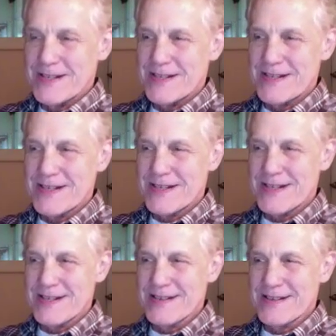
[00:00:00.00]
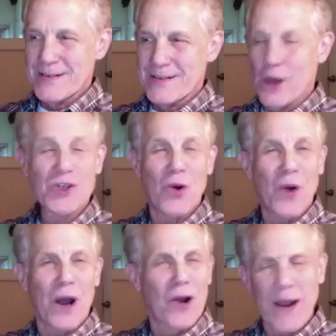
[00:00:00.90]
And also
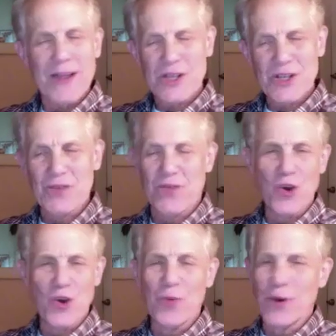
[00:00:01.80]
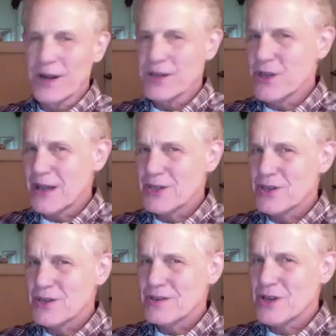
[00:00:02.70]
a great sense of humor. It's not
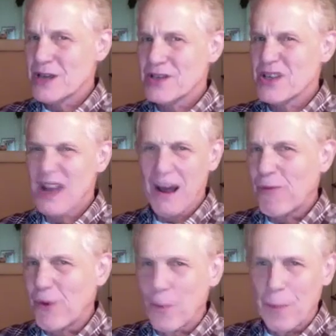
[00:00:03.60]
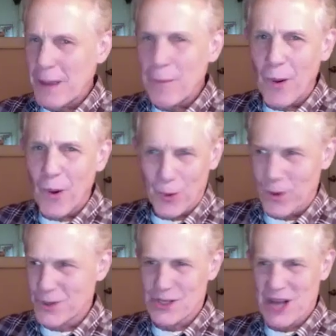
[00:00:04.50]
just helpful people who
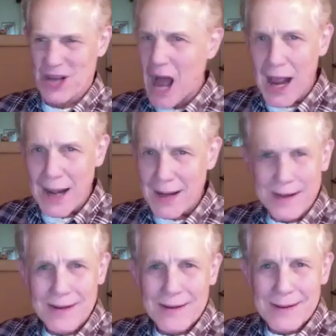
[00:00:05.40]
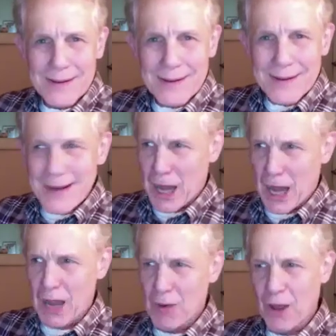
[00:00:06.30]
are just kind
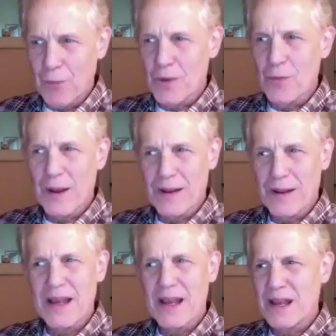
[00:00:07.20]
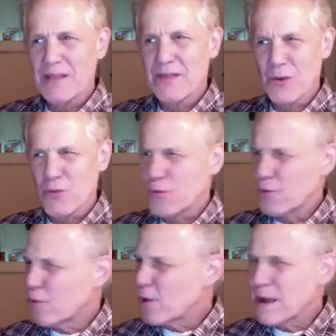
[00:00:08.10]
and help you, but they're
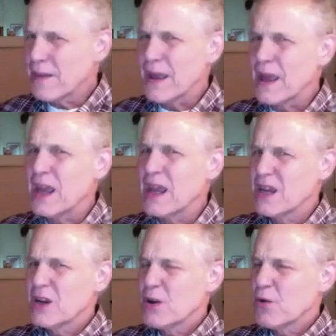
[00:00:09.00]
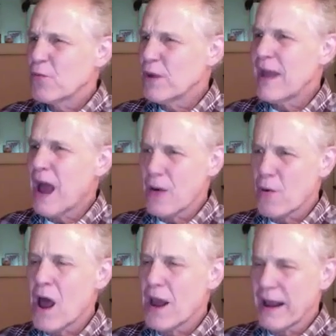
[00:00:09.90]
really, really
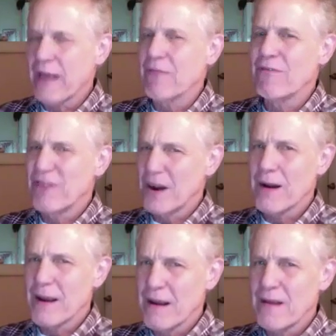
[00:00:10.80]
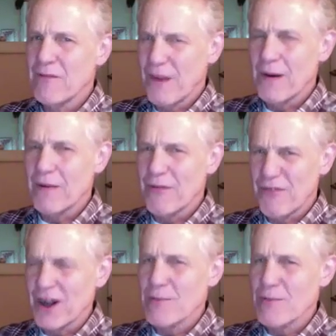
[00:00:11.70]
ironic and very, very
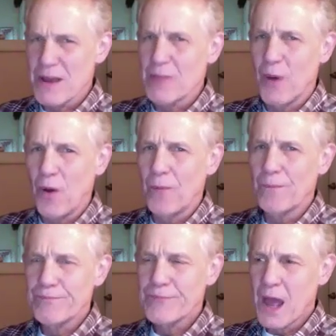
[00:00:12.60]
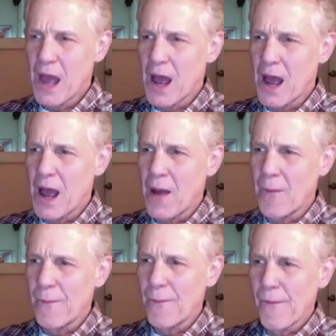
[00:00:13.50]
funny people. And